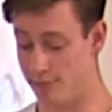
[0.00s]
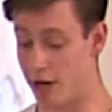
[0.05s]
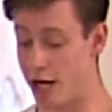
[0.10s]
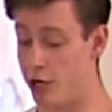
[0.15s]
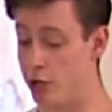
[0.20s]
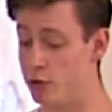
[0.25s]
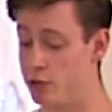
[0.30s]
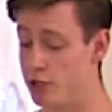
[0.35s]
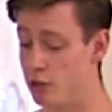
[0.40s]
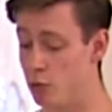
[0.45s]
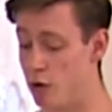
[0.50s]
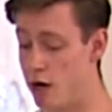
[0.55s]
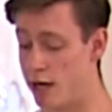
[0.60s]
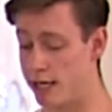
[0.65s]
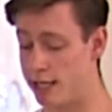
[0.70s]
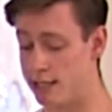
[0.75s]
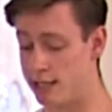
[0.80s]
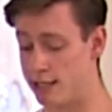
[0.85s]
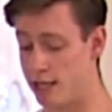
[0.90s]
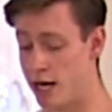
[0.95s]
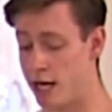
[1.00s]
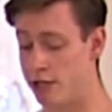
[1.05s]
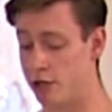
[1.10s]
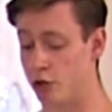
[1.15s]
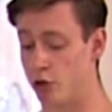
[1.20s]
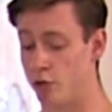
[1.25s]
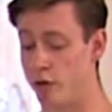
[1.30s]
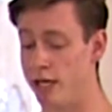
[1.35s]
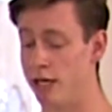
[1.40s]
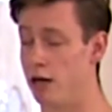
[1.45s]
I used to work
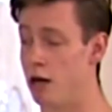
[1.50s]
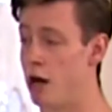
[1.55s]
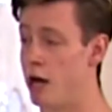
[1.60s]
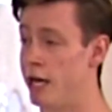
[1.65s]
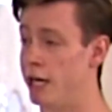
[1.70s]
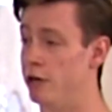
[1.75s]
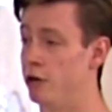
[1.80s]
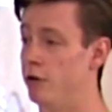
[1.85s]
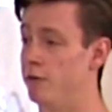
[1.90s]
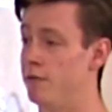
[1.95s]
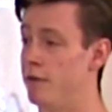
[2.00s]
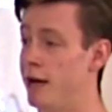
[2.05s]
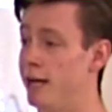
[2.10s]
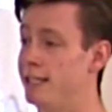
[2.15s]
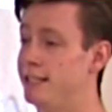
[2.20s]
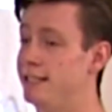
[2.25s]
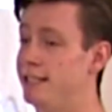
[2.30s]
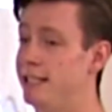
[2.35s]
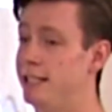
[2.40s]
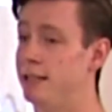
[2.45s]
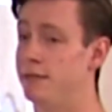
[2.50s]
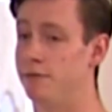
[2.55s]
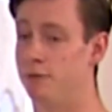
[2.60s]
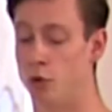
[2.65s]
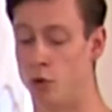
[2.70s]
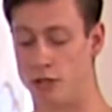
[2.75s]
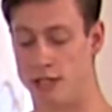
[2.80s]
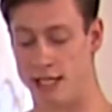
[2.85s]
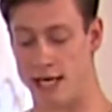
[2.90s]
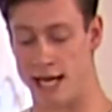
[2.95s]
inside the Green Line of
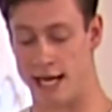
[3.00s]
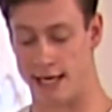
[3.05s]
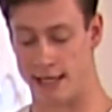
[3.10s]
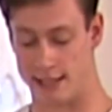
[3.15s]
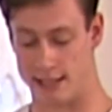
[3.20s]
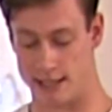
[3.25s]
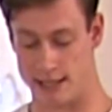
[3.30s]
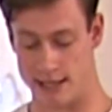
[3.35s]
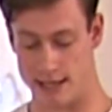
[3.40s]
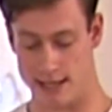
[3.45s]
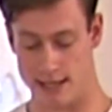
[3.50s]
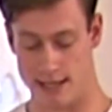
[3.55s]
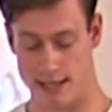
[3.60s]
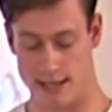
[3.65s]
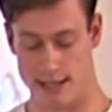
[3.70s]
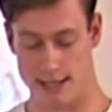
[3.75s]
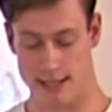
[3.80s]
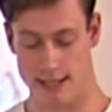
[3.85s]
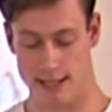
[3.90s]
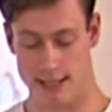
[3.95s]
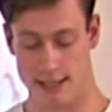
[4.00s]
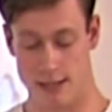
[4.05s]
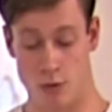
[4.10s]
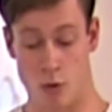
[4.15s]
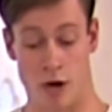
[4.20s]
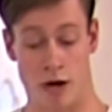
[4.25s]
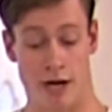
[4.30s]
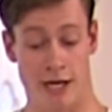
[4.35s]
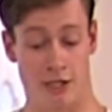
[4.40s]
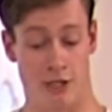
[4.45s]
1948.
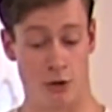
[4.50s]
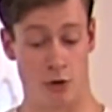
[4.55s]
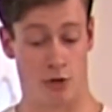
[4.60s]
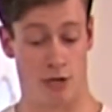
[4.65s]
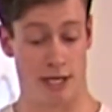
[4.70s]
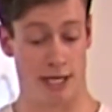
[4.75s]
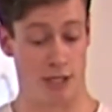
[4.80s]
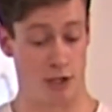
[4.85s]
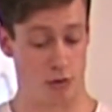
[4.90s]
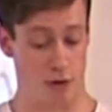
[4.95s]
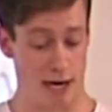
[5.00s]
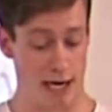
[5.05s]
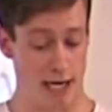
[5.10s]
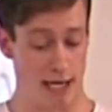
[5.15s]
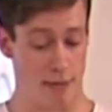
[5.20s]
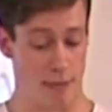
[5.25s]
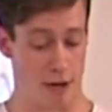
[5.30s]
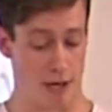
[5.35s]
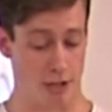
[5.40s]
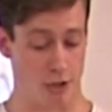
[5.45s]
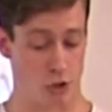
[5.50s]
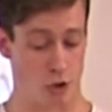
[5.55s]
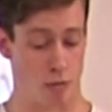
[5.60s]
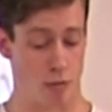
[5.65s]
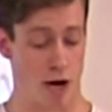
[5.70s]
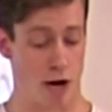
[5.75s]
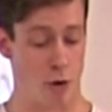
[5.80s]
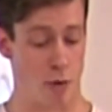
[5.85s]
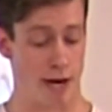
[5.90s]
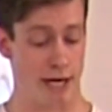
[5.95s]
When I took the Israeli bus on
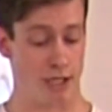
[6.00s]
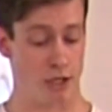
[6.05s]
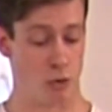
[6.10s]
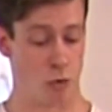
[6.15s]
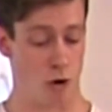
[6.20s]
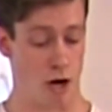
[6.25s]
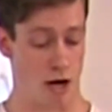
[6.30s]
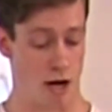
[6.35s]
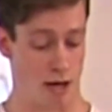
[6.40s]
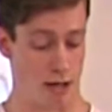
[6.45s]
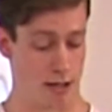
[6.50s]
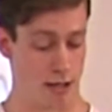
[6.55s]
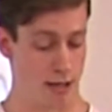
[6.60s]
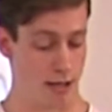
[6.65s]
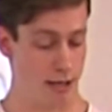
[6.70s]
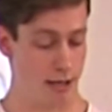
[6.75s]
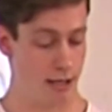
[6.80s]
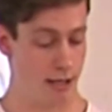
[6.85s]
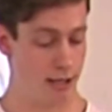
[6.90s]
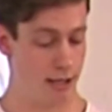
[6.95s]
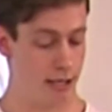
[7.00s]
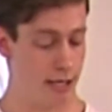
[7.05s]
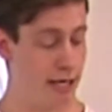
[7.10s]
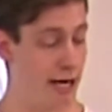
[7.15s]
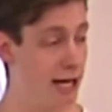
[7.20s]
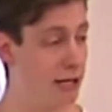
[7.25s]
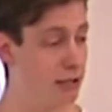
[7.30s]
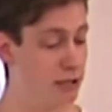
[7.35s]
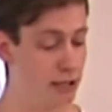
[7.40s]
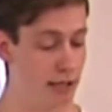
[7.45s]
my way to work, an
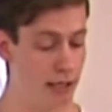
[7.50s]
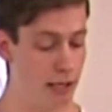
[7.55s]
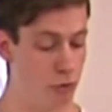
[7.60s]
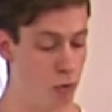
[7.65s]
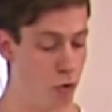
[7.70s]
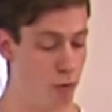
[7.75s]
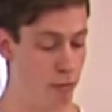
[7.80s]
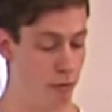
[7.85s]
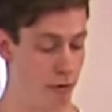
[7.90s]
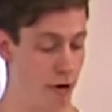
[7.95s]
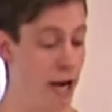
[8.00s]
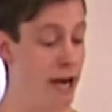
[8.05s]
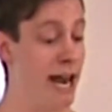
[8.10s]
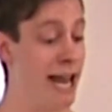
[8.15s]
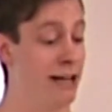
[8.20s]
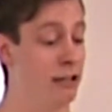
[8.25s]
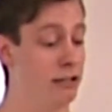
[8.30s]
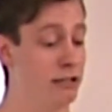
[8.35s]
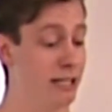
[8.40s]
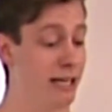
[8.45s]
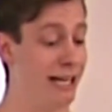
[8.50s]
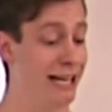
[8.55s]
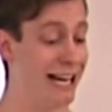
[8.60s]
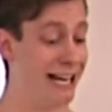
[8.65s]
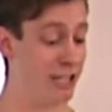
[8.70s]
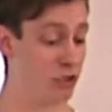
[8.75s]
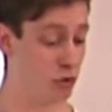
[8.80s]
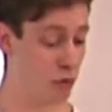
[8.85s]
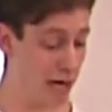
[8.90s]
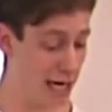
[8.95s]
elderly
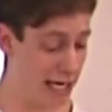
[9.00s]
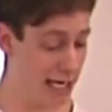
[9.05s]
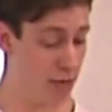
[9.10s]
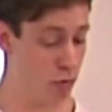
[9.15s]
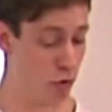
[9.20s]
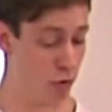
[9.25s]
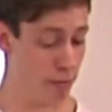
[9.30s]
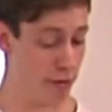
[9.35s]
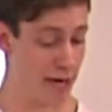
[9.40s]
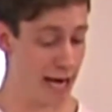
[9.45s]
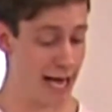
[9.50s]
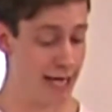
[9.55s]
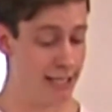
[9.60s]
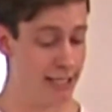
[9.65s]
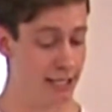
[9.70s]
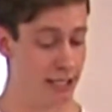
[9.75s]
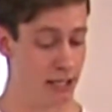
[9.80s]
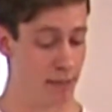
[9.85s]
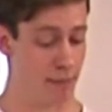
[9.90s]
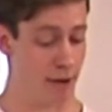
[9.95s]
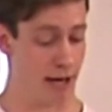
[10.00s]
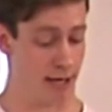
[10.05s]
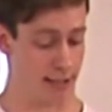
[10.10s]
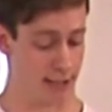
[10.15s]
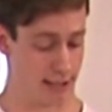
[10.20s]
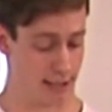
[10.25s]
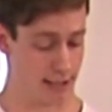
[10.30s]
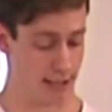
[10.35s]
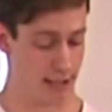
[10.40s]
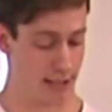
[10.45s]
Israeli woman entered the
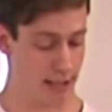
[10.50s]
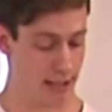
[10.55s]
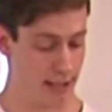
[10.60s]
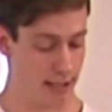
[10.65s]
bus.